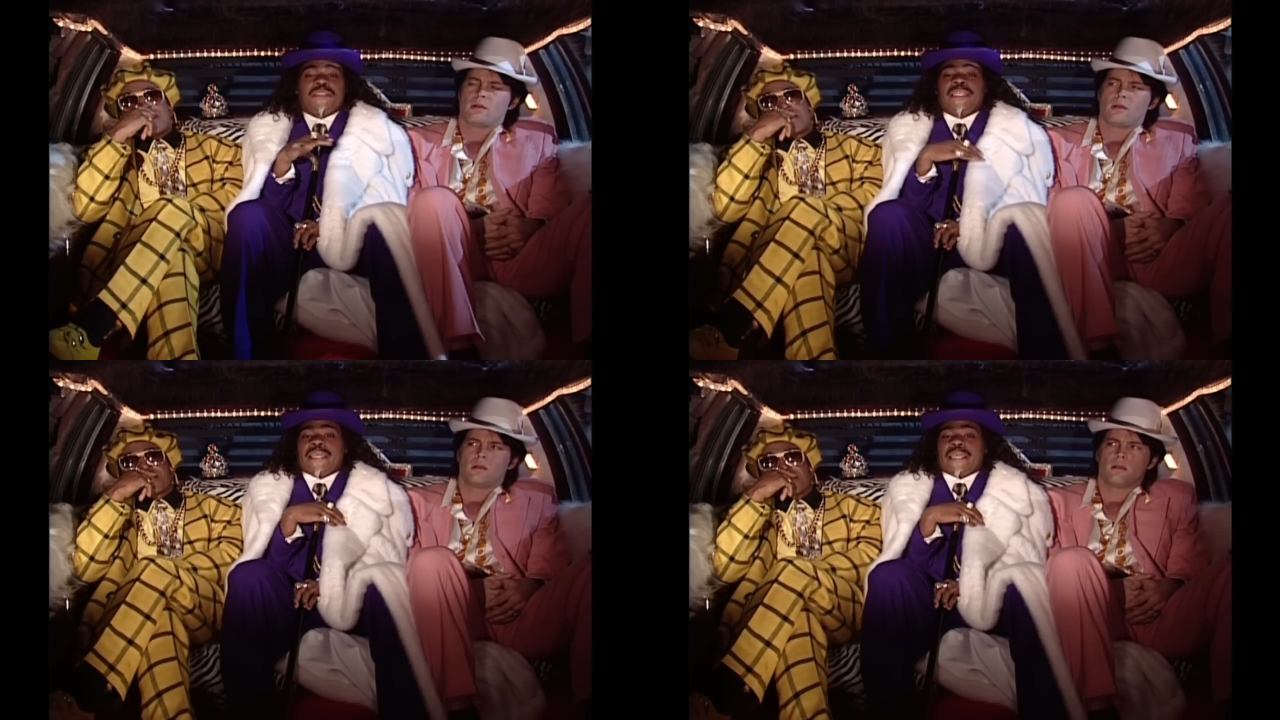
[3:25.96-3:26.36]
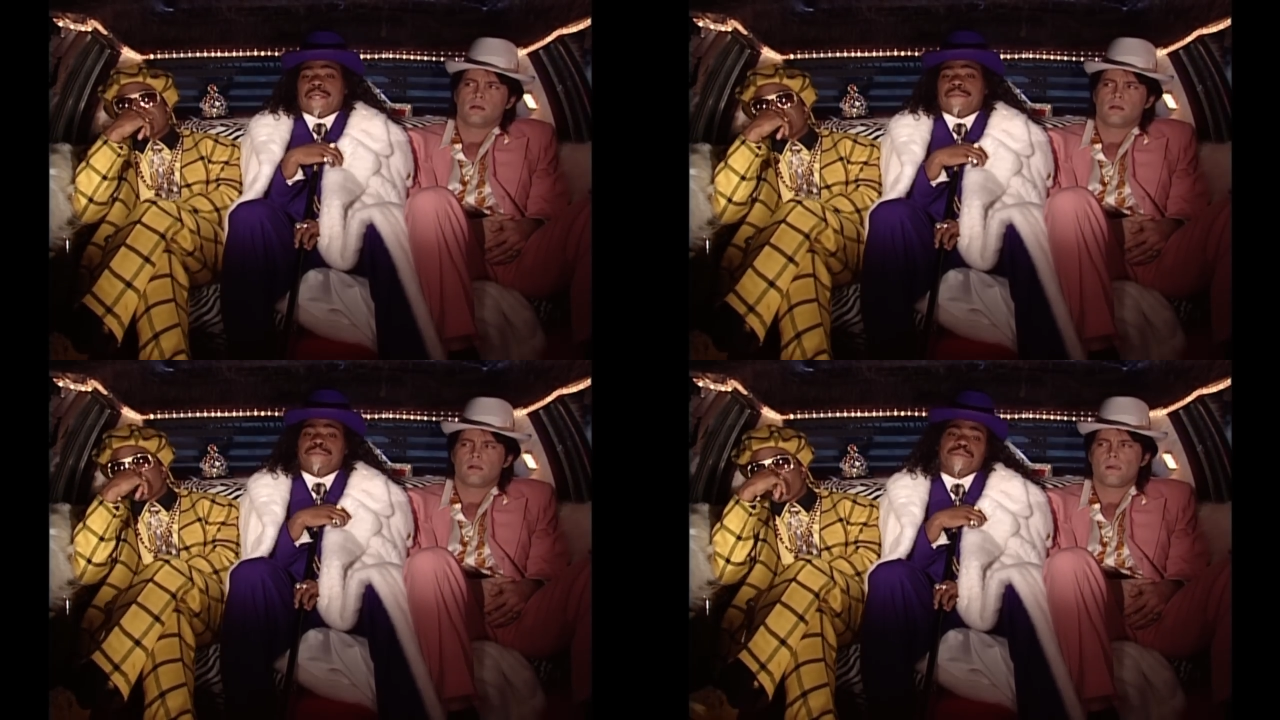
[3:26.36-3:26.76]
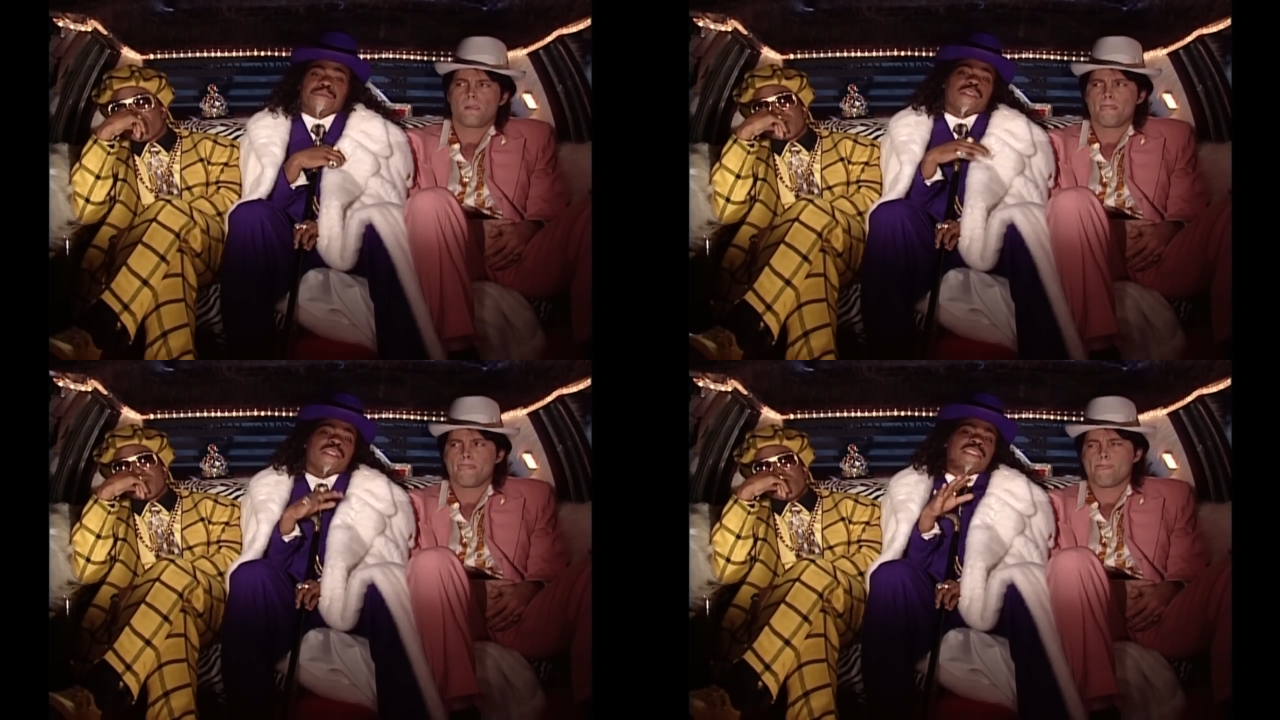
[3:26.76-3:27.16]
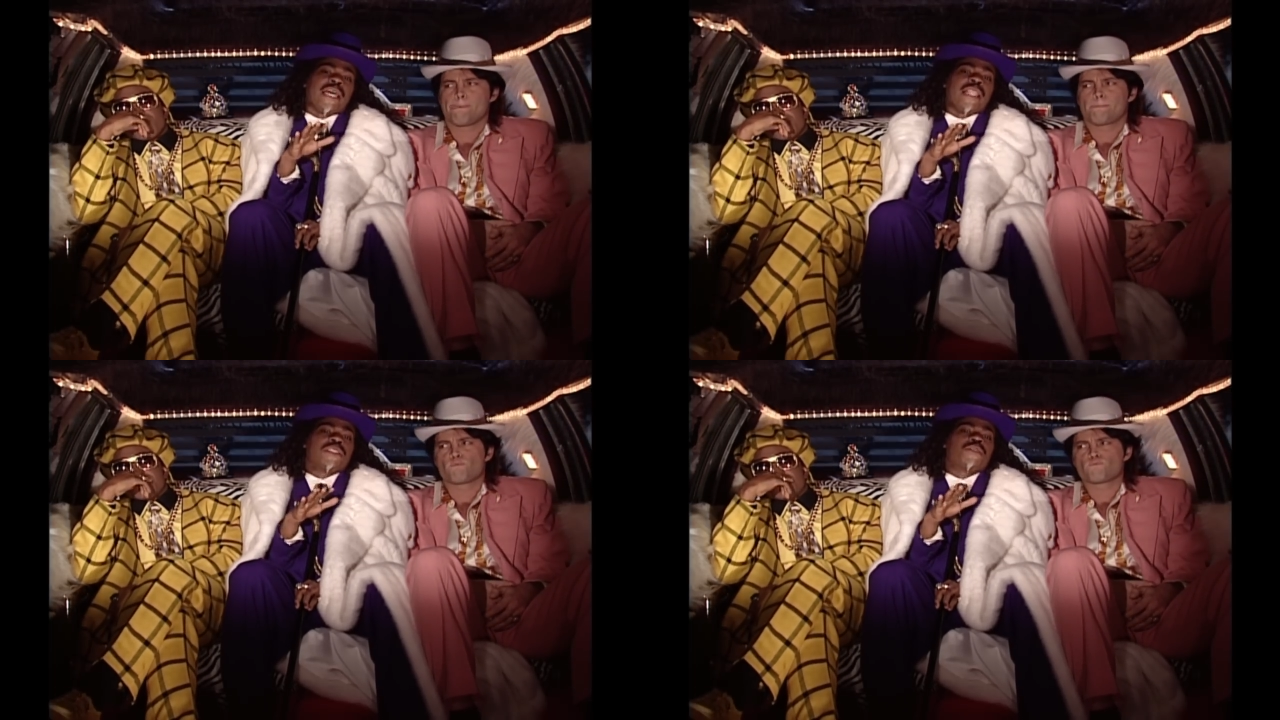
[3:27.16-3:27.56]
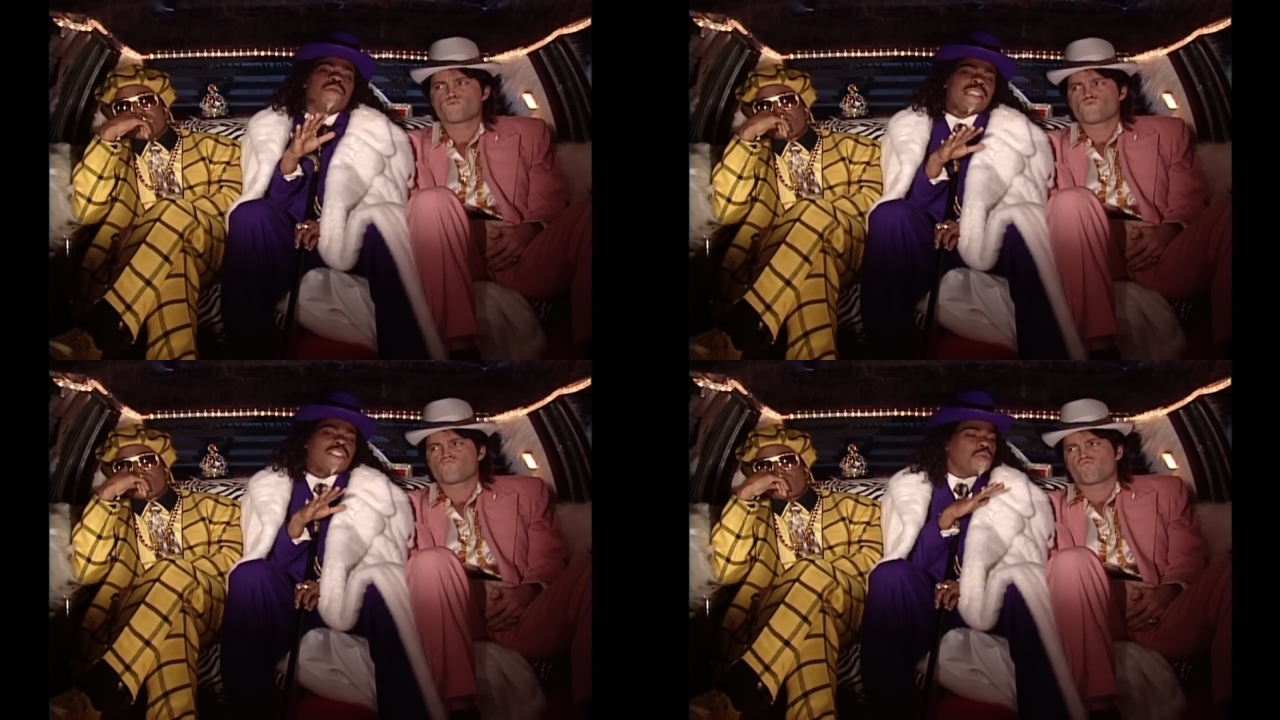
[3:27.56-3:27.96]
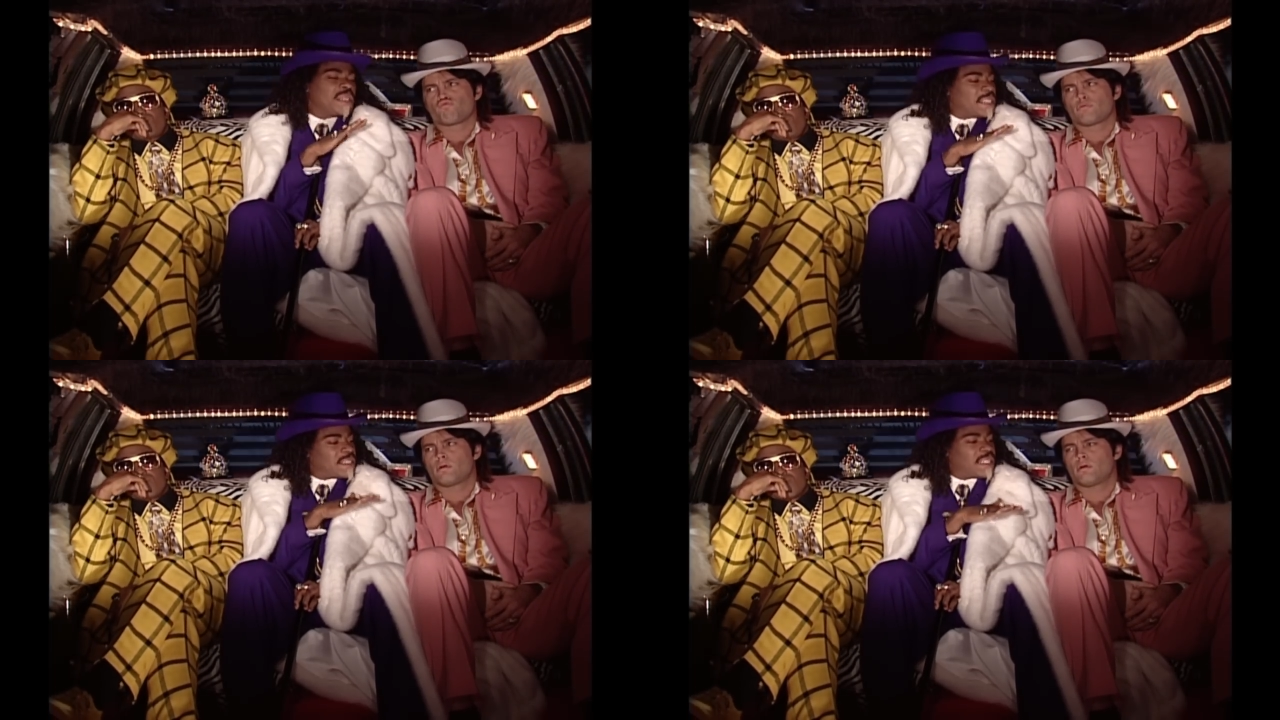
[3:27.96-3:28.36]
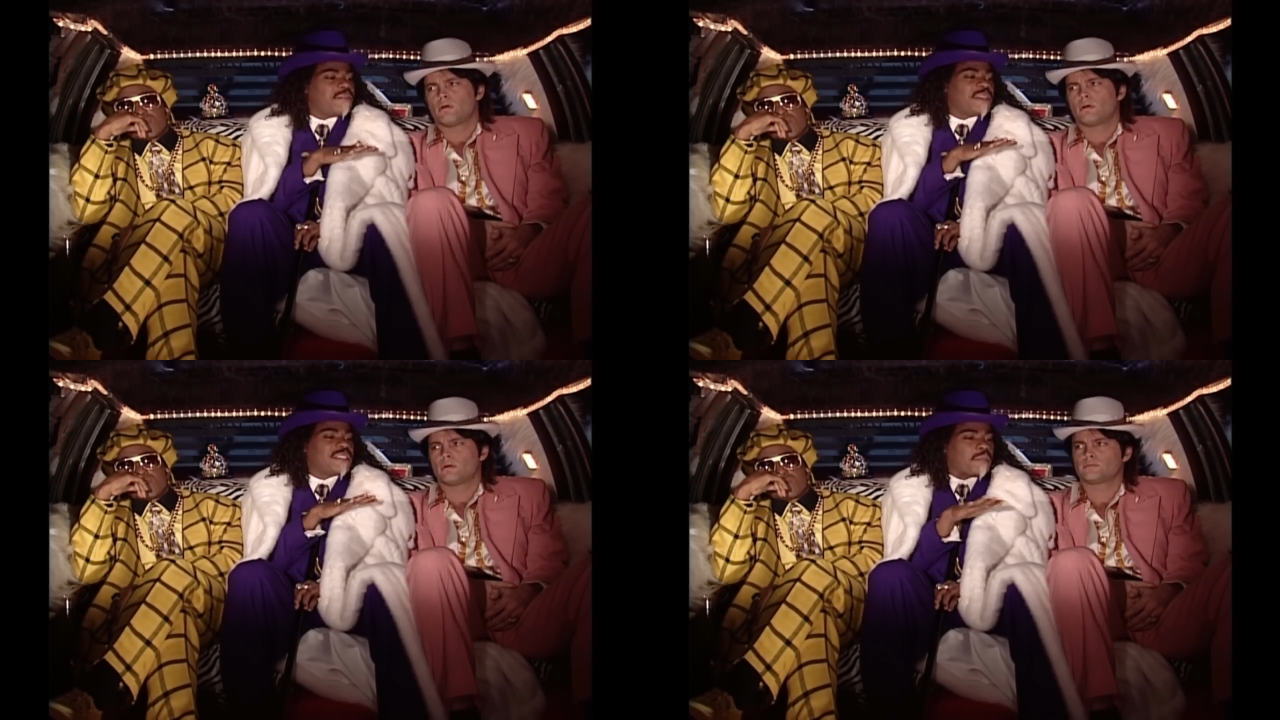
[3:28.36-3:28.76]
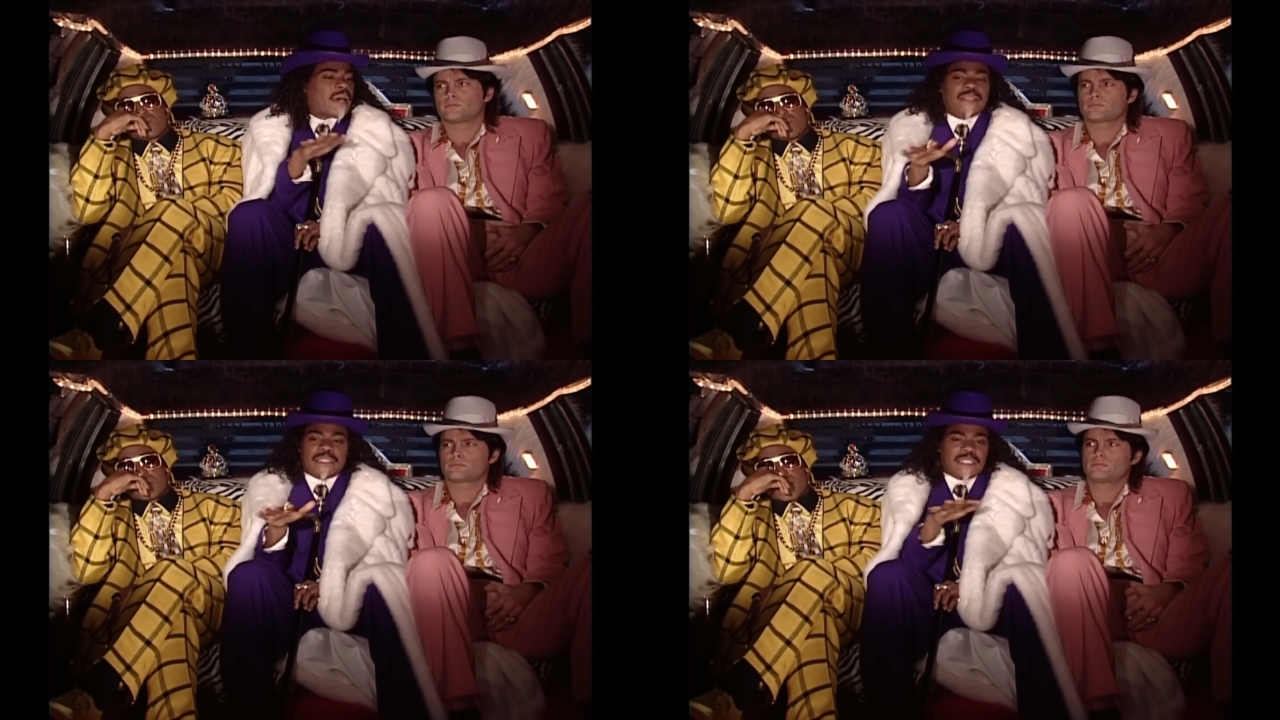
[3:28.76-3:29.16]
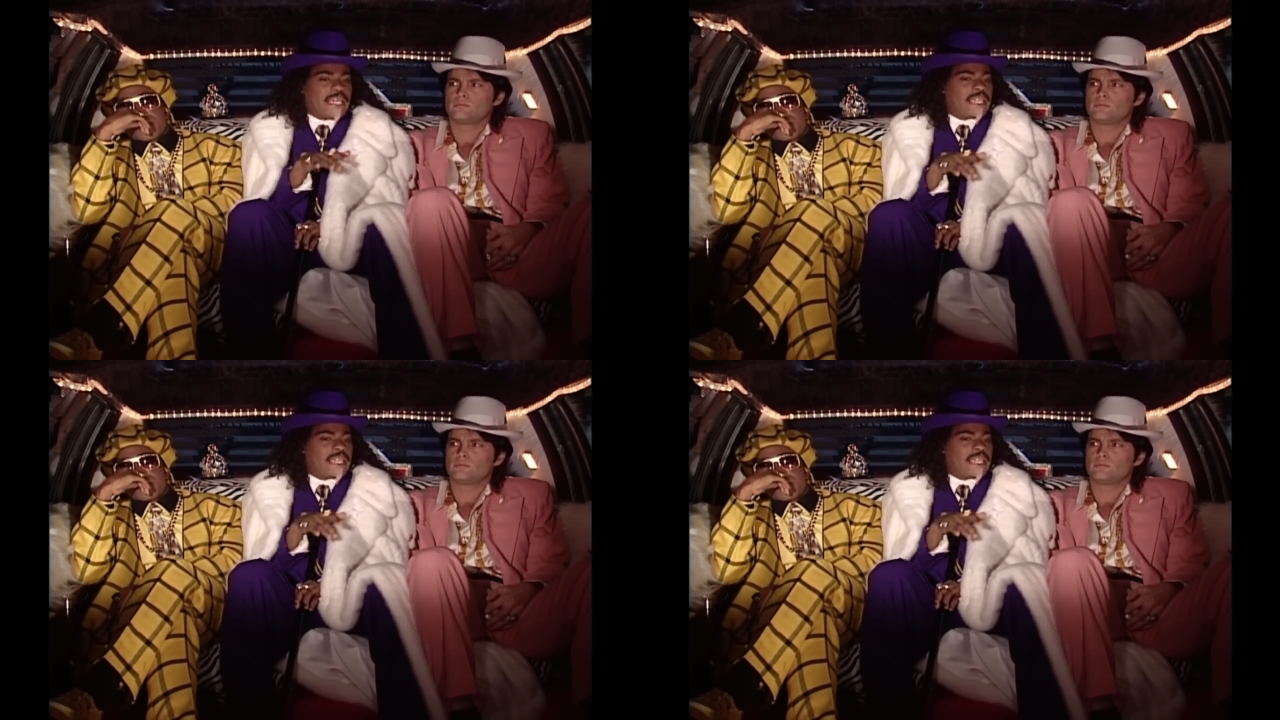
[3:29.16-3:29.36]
Speaker 1: dig it. Tell us, when did you get serious about this here